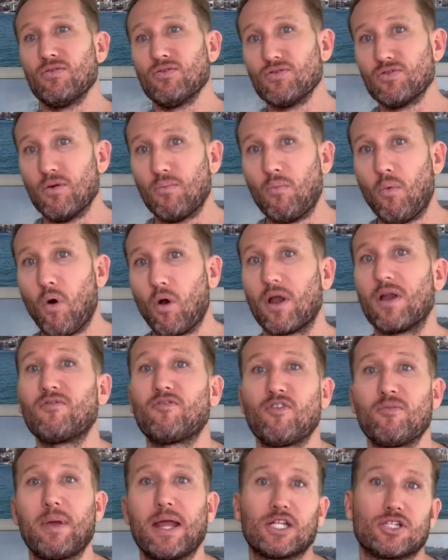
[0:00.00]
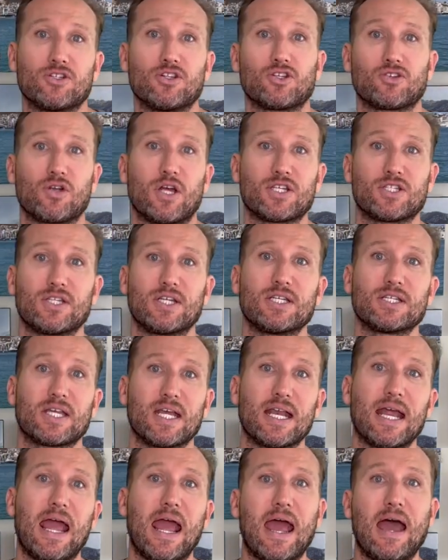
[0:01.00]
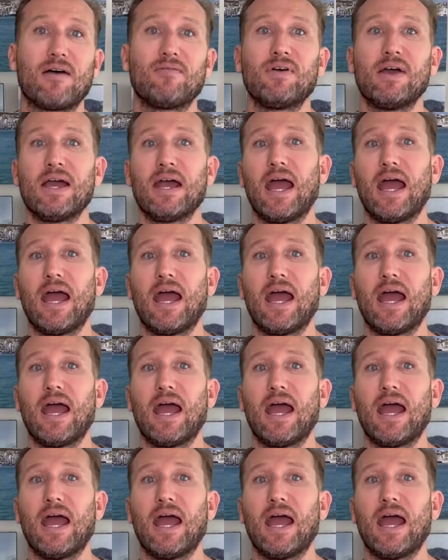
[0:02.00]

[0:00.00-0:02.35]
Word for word: the more information the trustee is going to have,